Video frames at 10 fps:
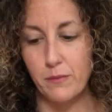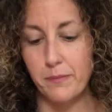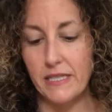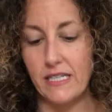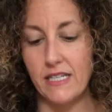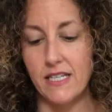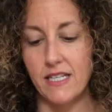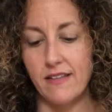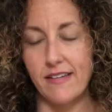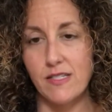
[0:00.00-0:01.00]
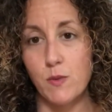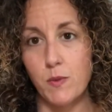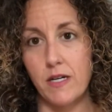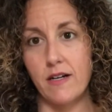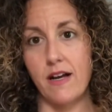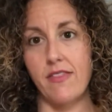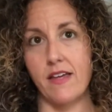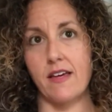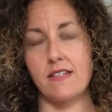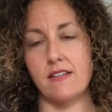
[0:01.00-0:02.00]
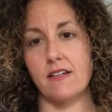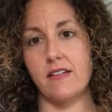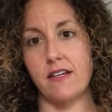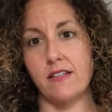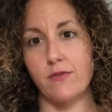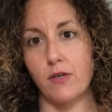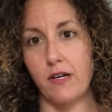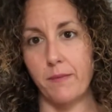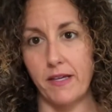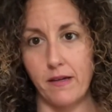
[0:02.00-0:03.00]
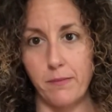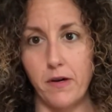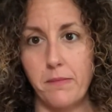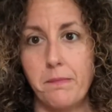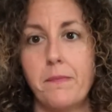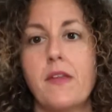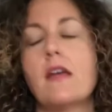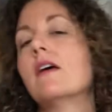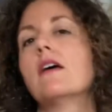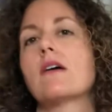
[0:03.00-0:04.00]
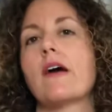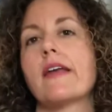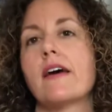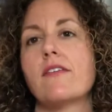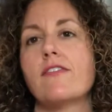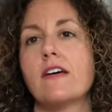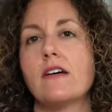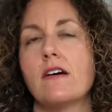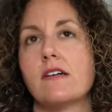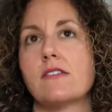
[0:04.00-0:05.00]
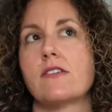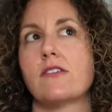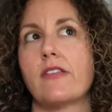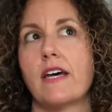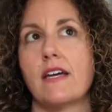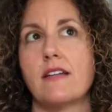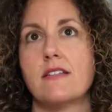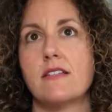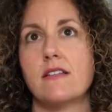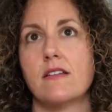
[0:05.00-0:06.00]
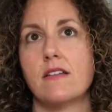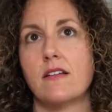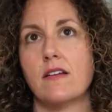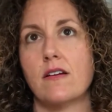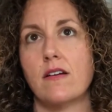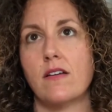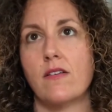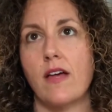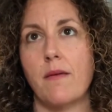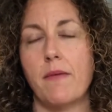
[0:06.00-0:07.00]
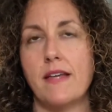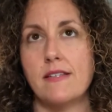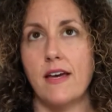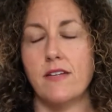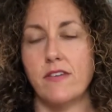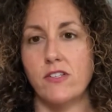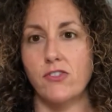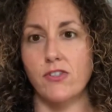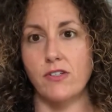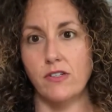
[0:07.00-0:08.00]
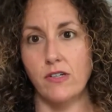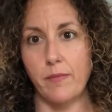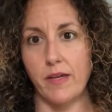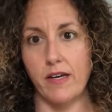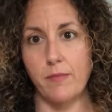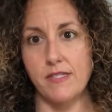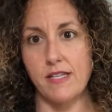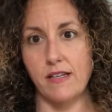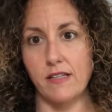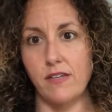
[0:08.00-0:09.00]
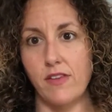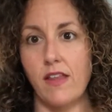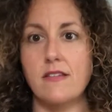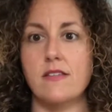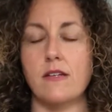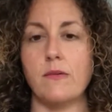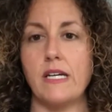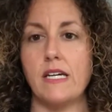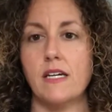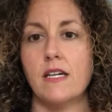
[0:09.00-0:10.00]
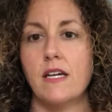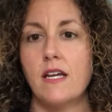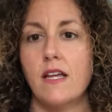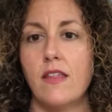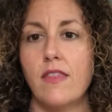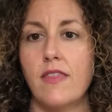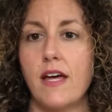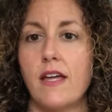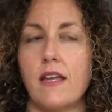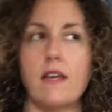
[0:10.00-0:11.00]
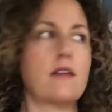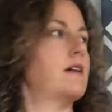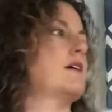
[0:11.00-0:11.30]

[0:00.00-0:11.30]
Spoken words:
But that's where I think as a collective we're coming up on. And I feel also that as I adventure coming up, as I leave in less than a week, then